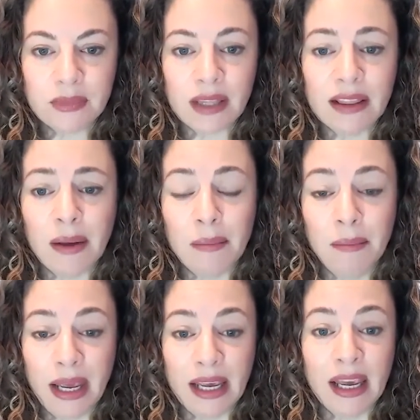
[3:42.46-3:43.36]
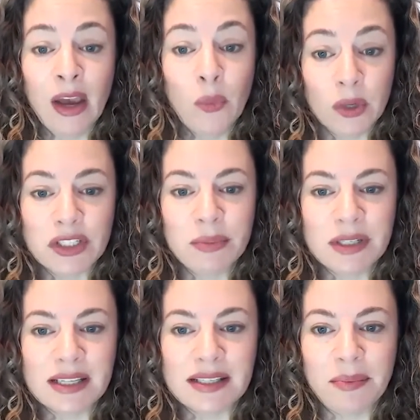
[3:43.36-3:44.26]
that may want to
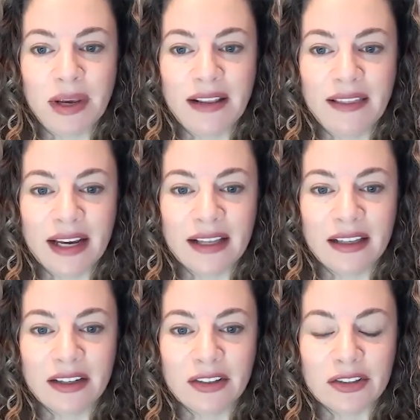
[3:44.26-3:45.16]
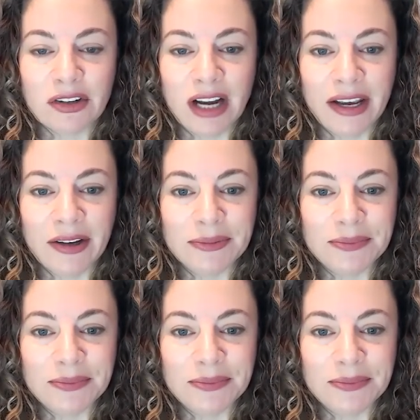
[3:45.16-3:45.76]
participate in that clinical trial.